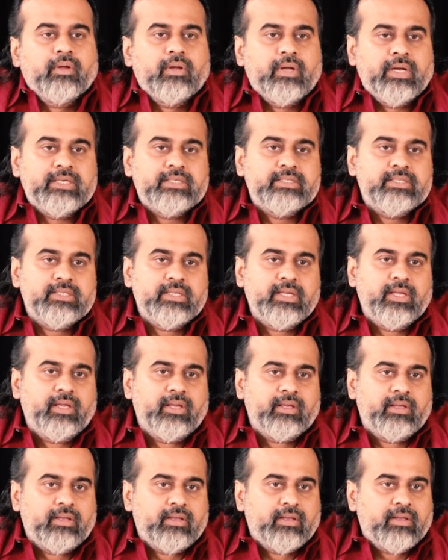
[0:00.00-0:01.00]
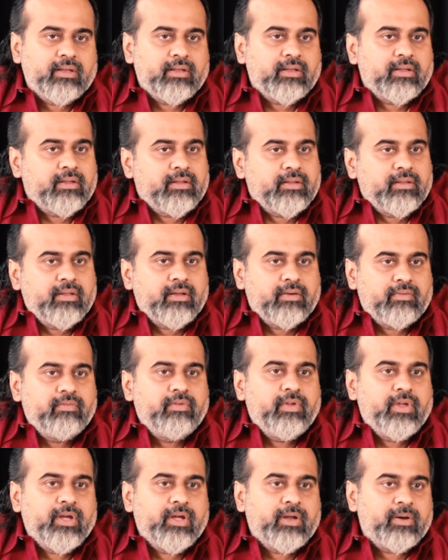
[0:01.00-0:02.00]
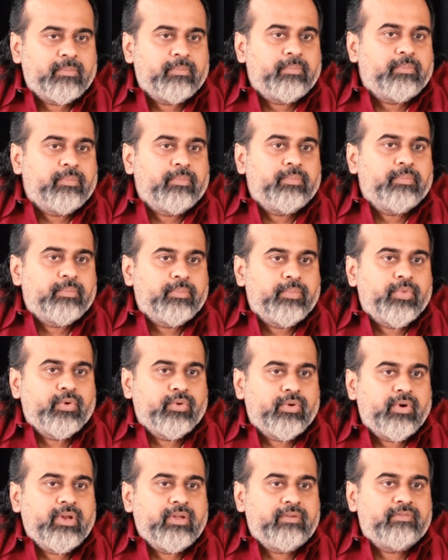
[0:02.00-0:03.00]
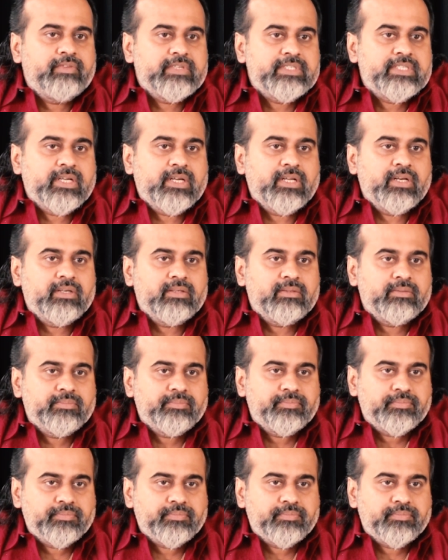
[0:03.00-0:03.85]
and say that we are purely physical.